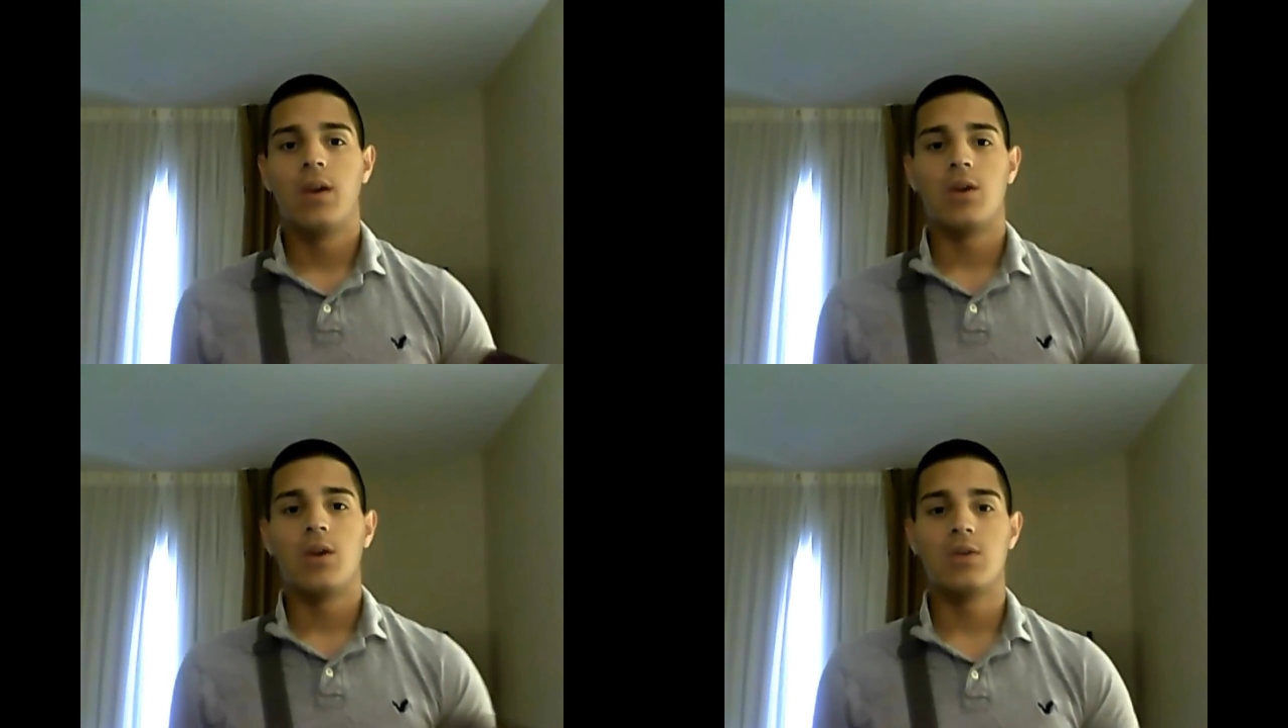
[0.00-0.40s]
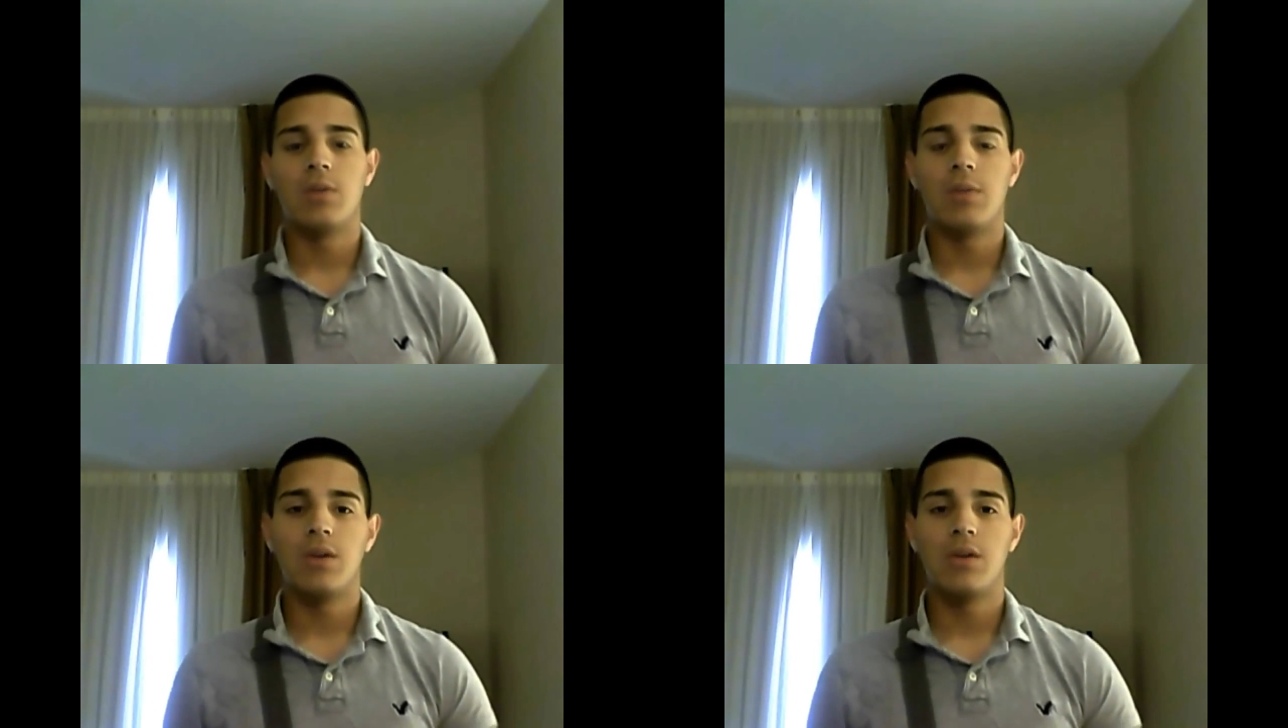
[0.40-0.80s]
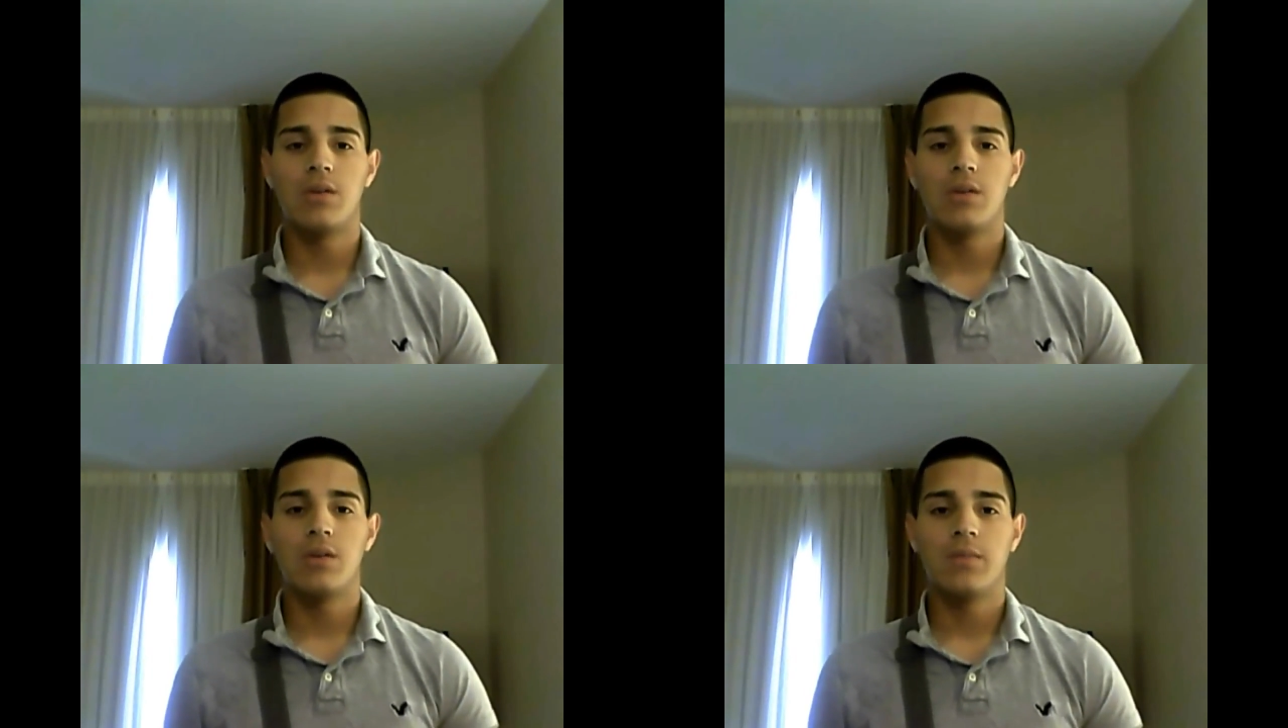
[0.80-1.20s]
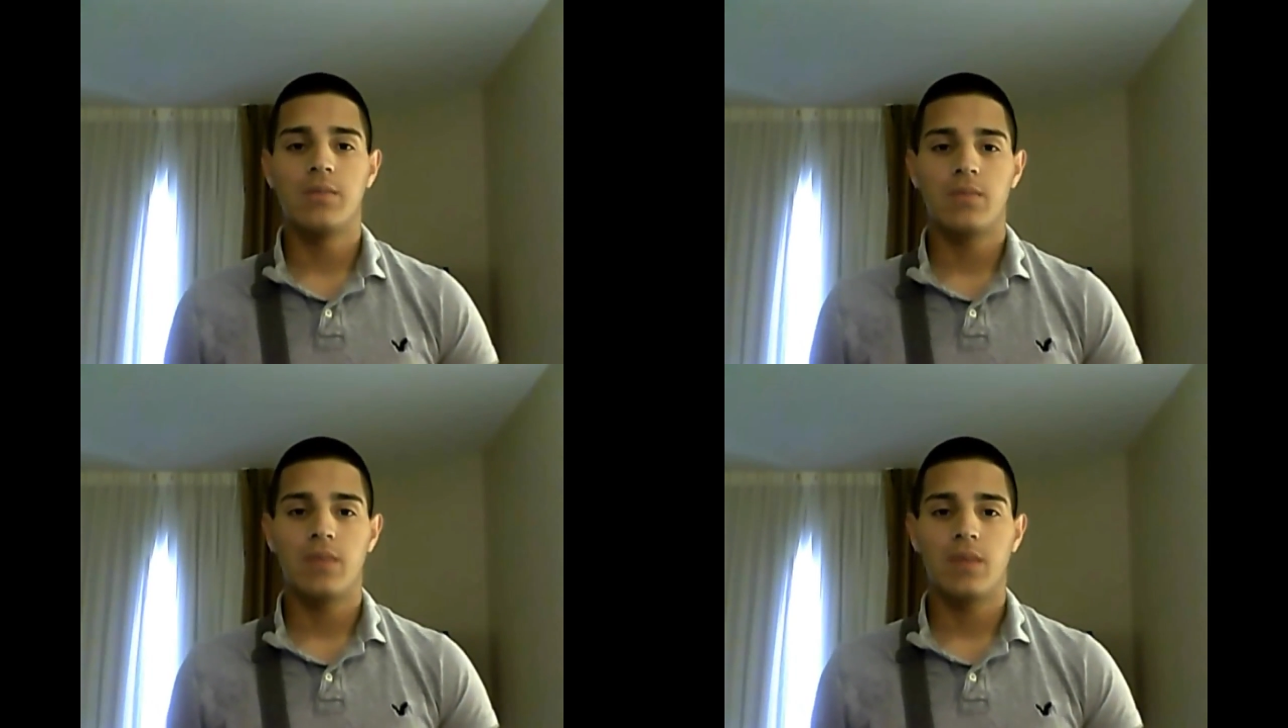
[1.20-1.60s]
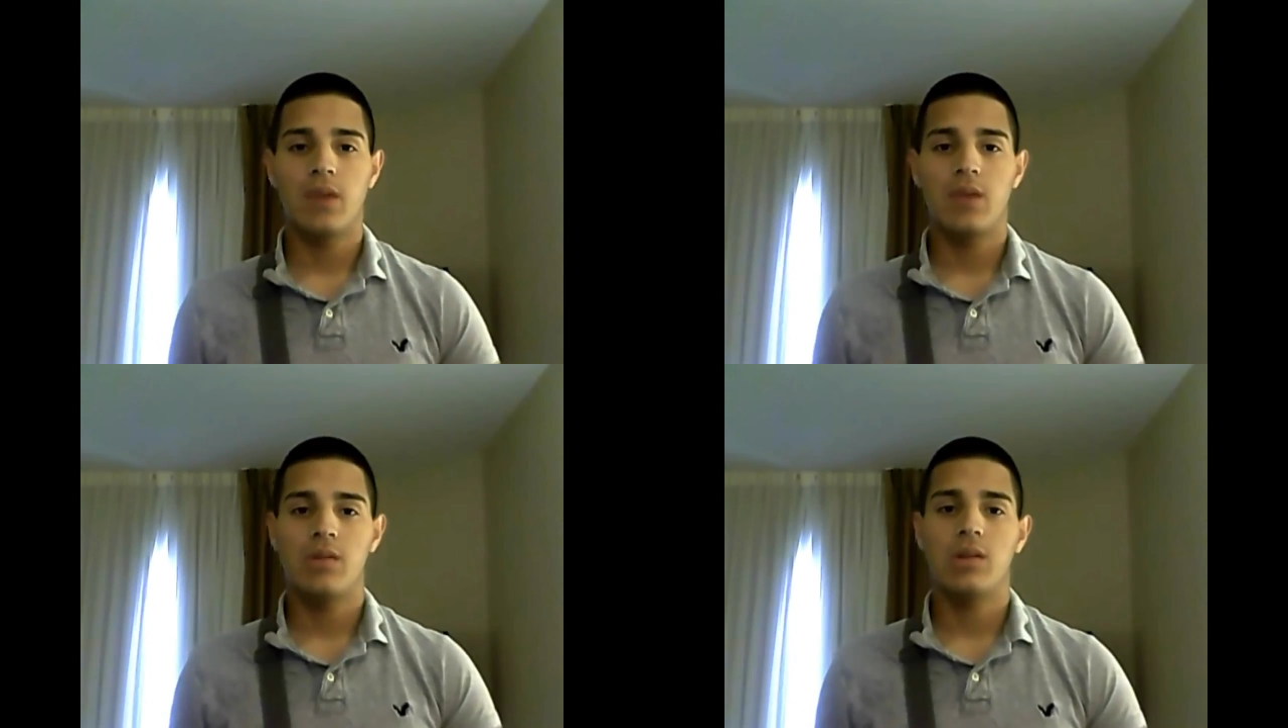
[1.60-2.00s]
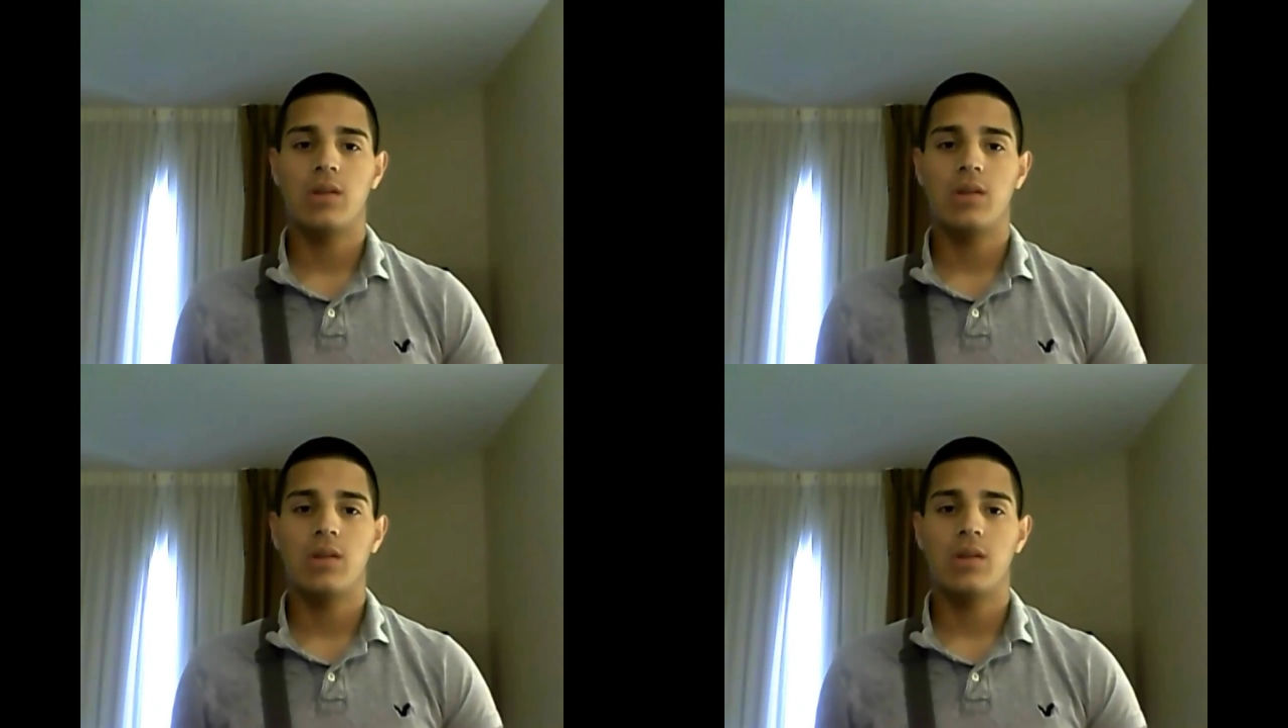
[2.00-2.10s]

Going to my parents' house,